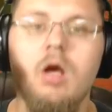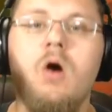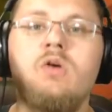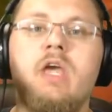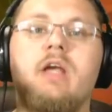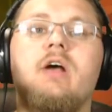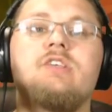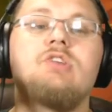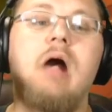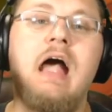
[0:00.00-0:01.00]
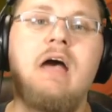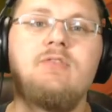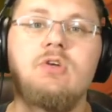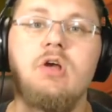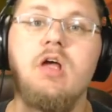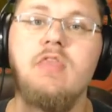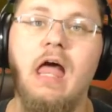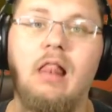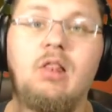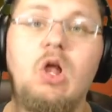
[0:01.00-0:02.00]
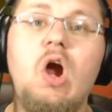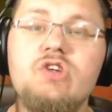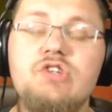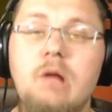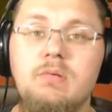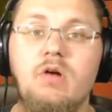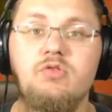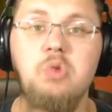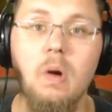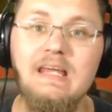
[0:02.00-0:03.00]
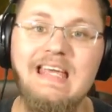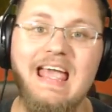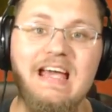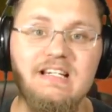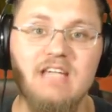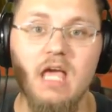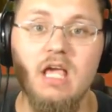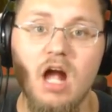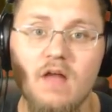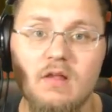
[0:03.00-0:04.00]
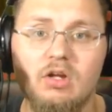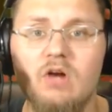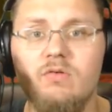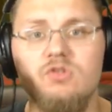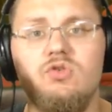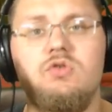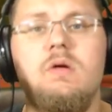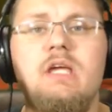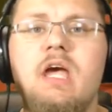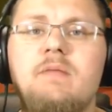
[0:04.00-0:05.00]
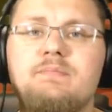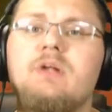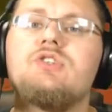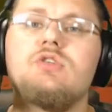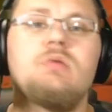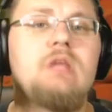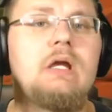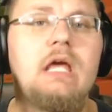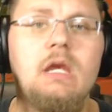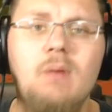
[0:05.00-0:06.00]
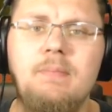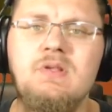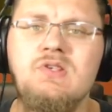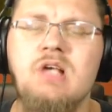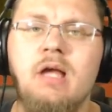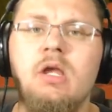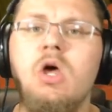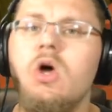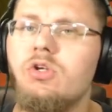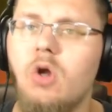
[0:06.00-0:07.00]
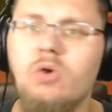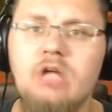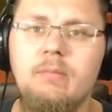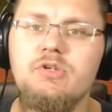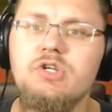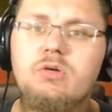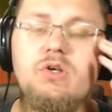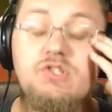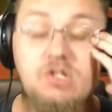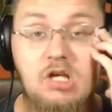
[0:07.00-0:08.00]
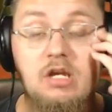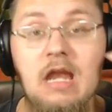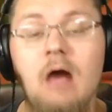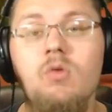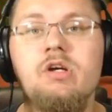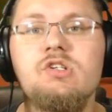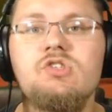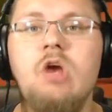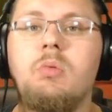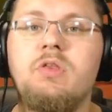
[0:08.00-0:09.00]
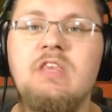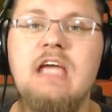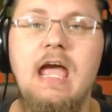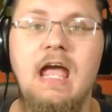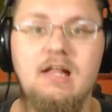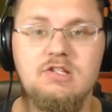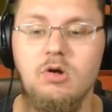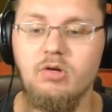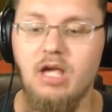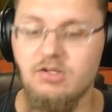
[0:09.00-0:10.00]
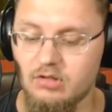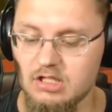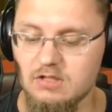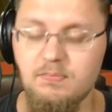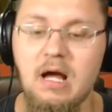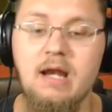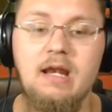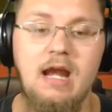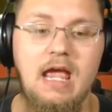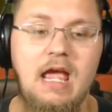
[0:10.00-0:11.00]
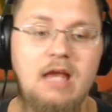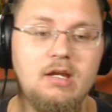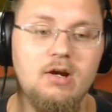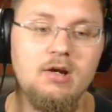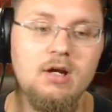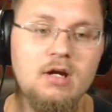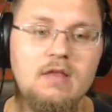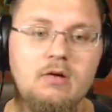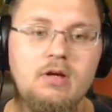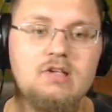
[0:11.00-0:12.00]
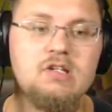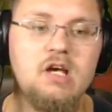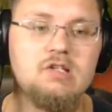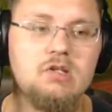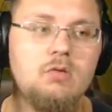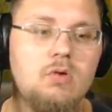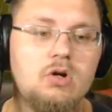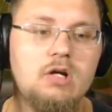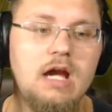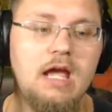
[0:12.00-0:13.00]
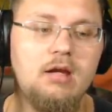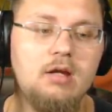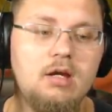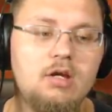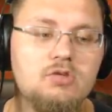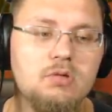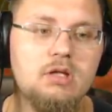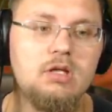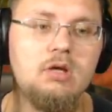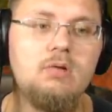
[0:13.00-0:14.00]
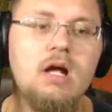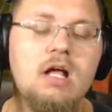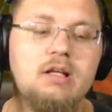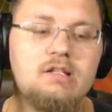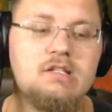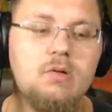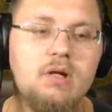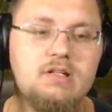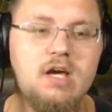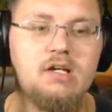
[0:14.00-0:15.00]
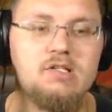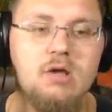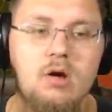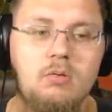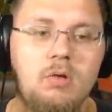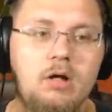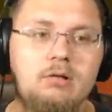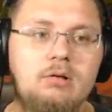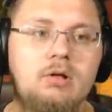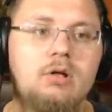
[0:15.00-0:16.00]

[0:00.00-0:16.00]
Okay, guys, so after that large number of 28 taking on the larva, so 28 punches without any weapons on, no damage increases, now we're going to start with the ants. Okay, so let's spawn in an ant here. There he is, a nice little worker ant. He's really cute. Let's see what it takes. 1,